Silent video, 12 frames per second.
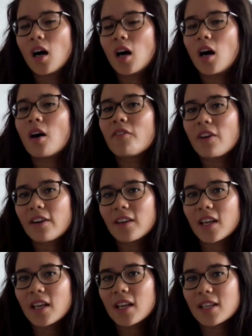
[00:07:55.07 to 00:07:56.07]
are
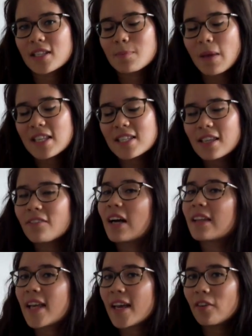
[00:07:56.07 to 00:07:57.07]
very expensive
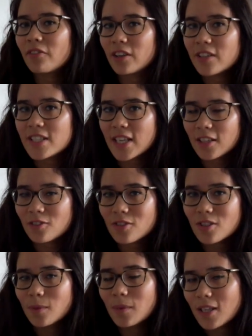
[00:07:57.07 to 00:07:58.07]
and they are very
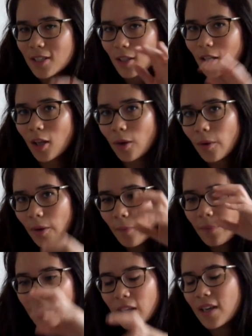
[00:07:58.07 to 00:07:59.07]
dangerous so we need to lower
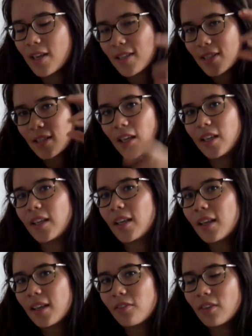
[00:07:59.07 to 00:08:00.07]
it
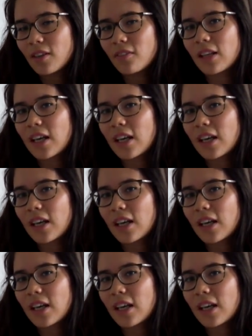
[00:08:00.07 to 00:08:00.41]
slightly even if